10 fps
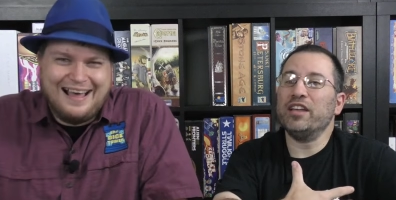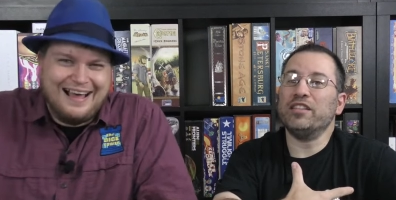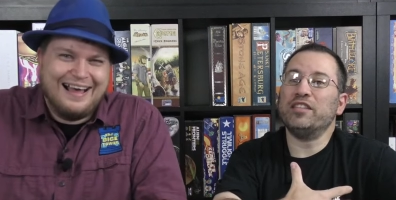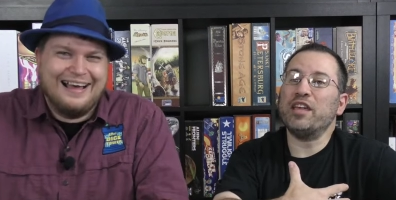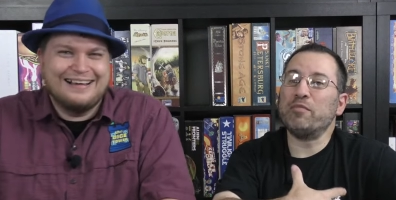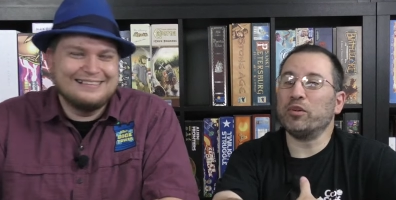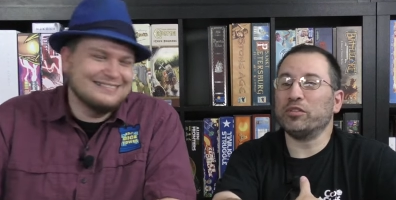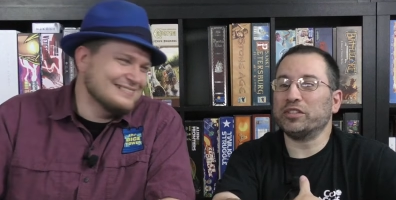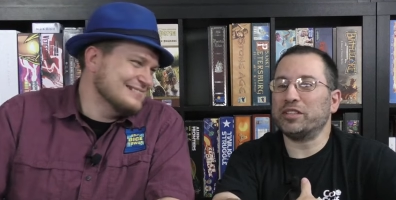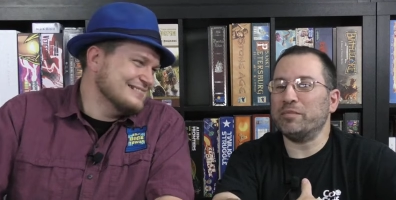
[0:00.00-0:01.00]
Speaker 1: they, they, both
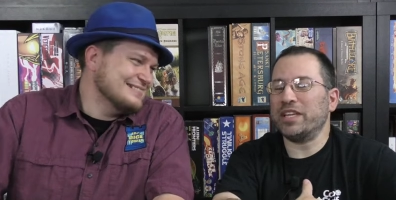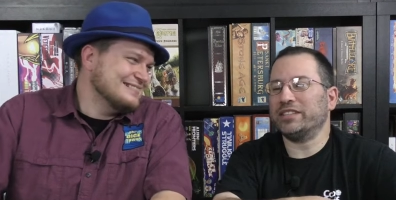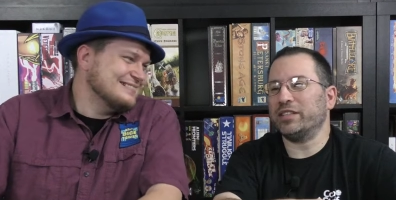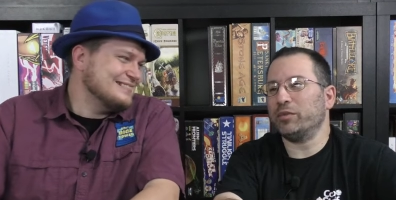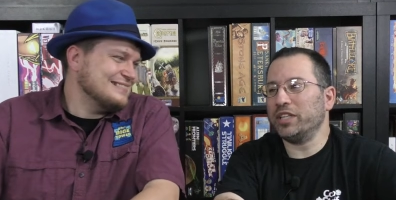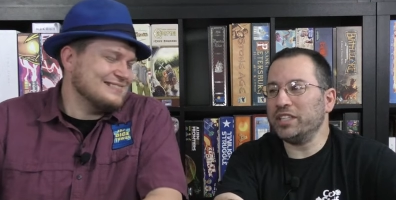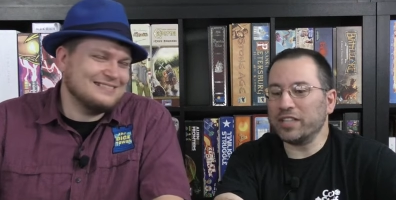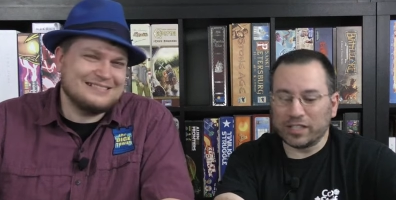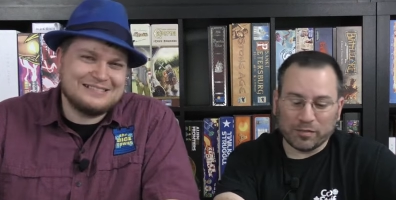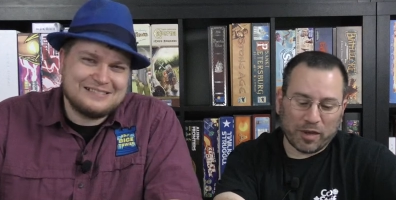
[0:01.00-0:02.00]
looked at me and said, well, he's
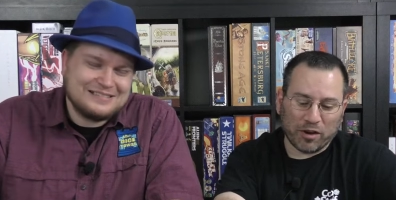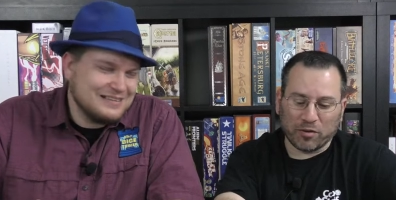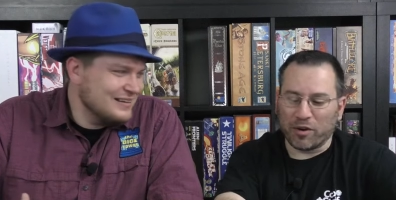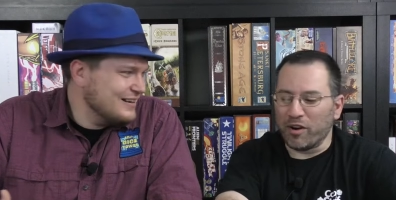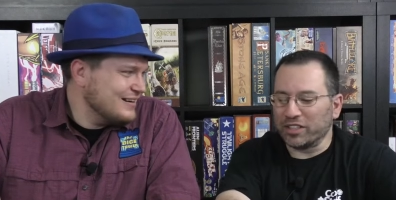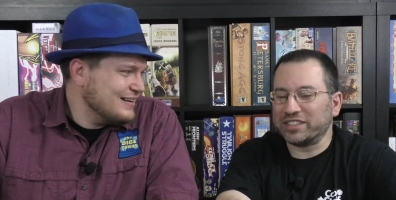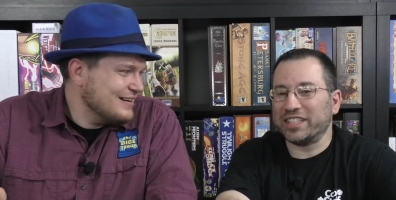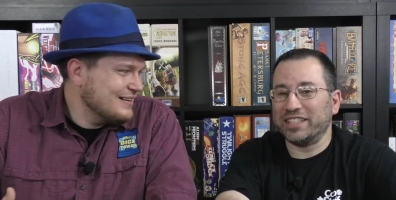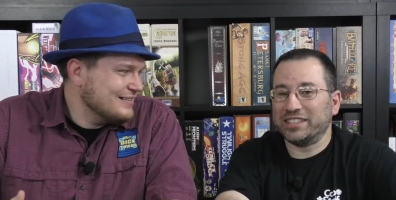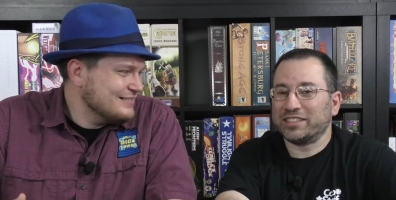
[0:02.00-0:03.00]
got the power where all his things